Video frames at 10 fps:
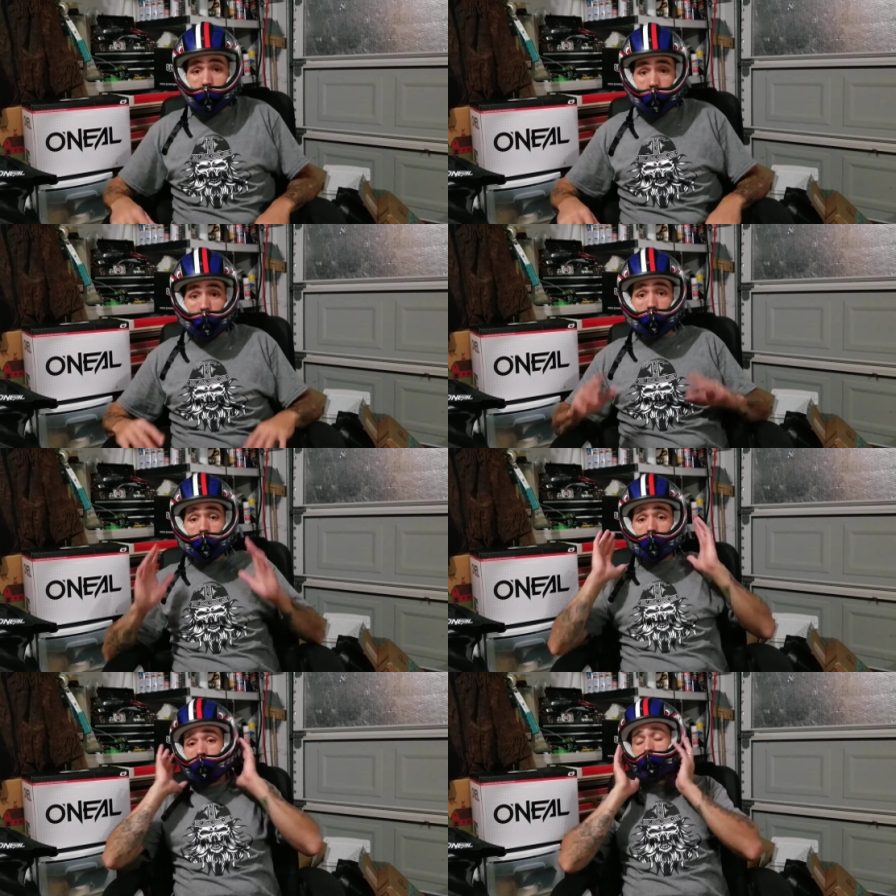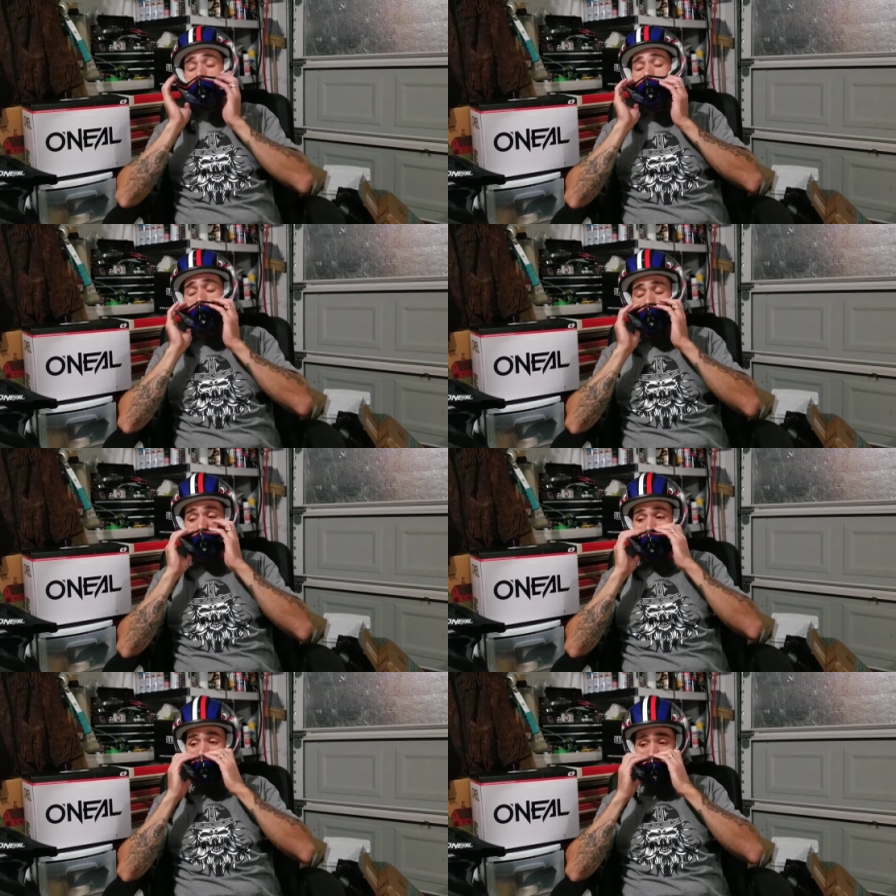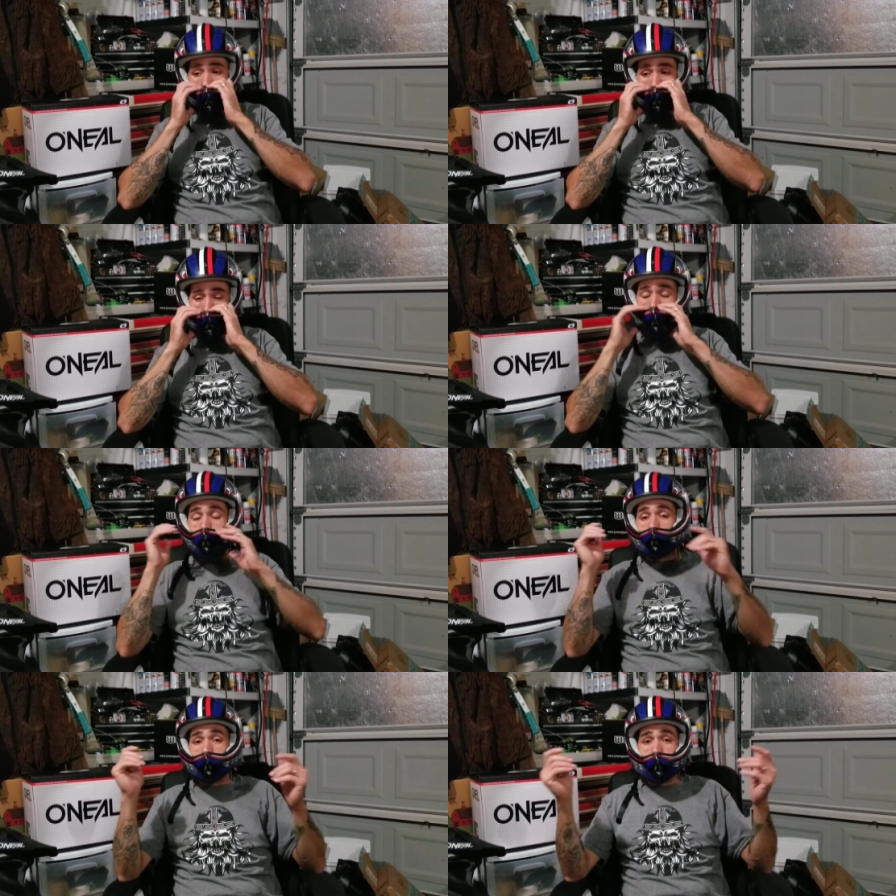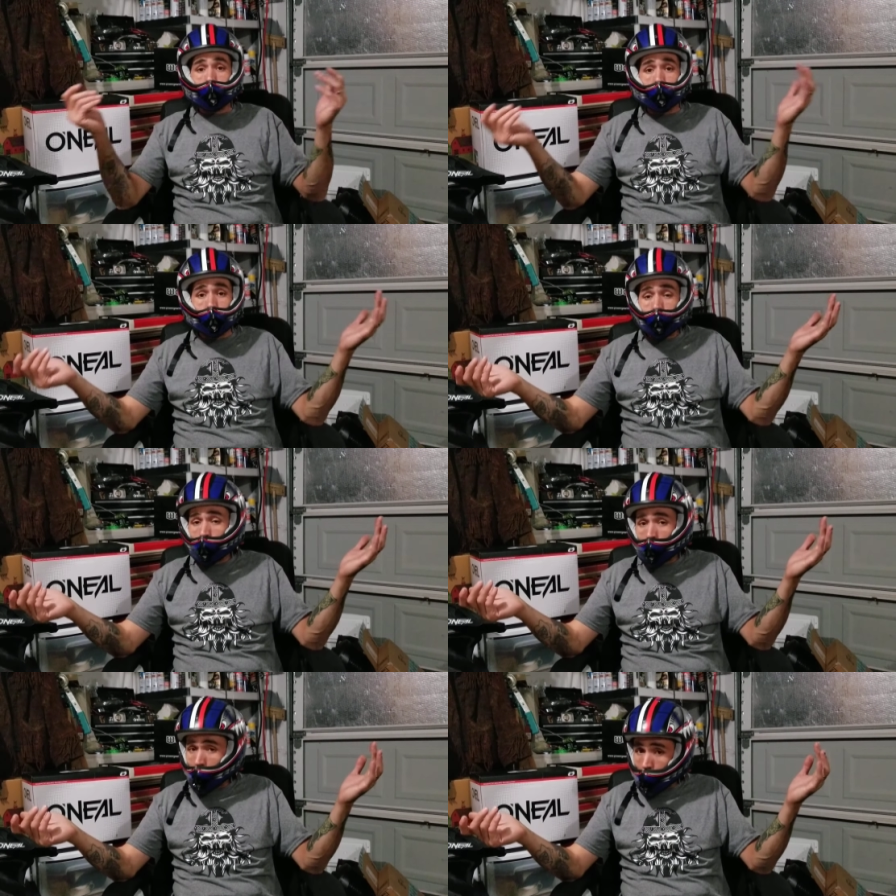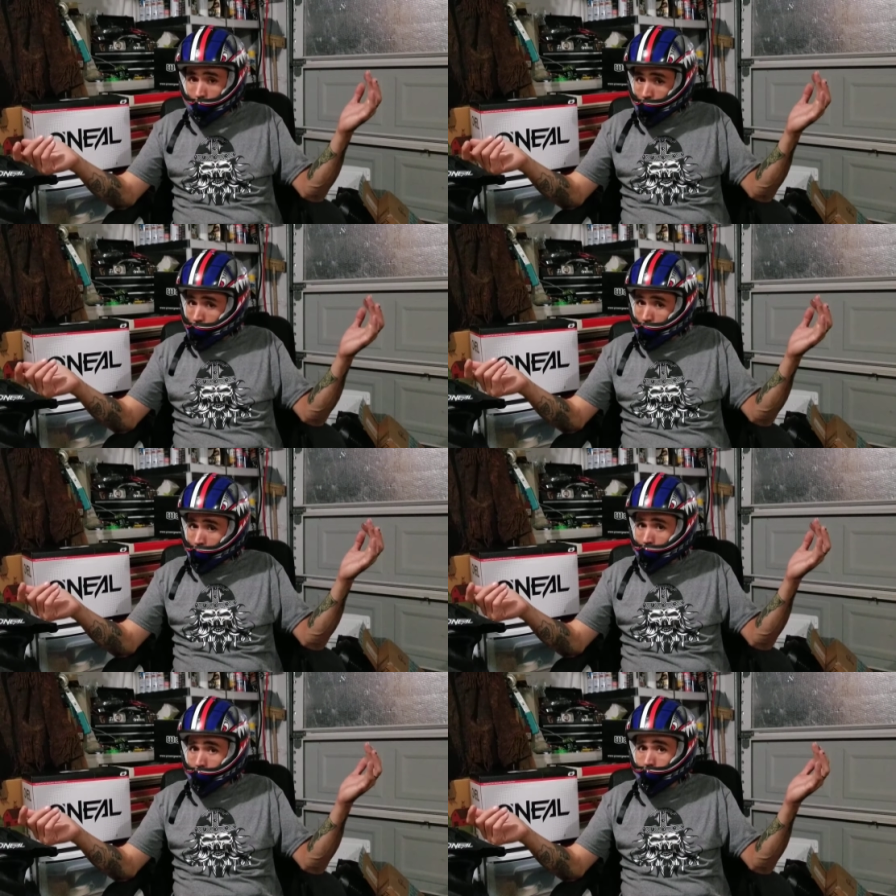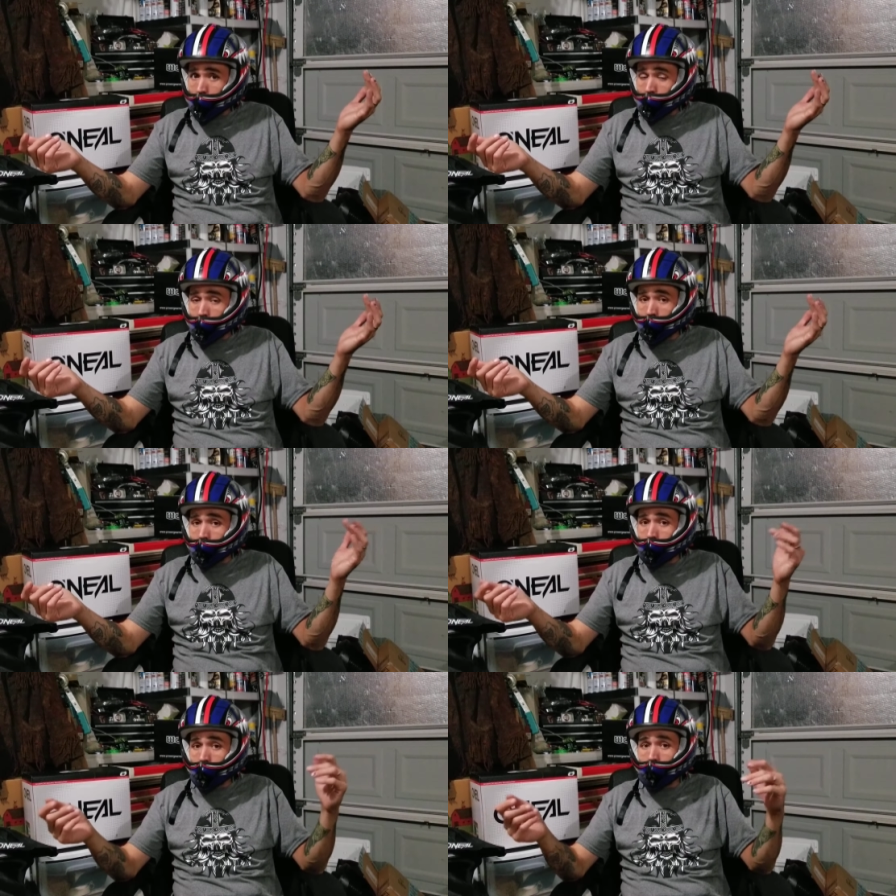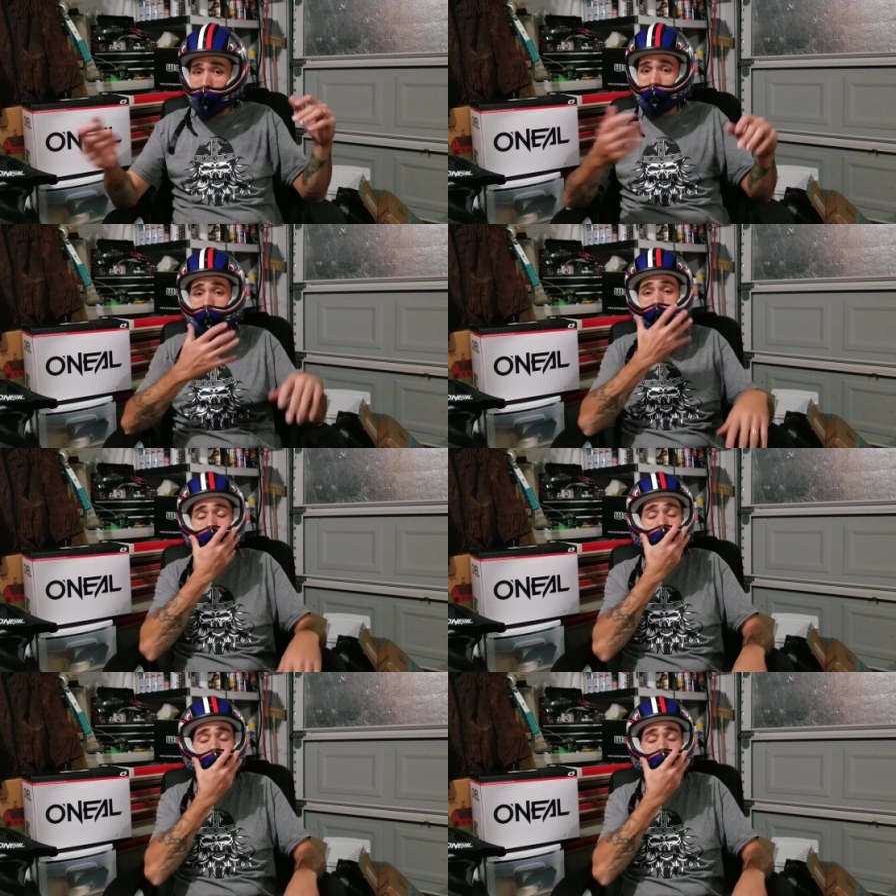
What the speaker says: know, of course, if you were to wear a helmet like this and get into a crash,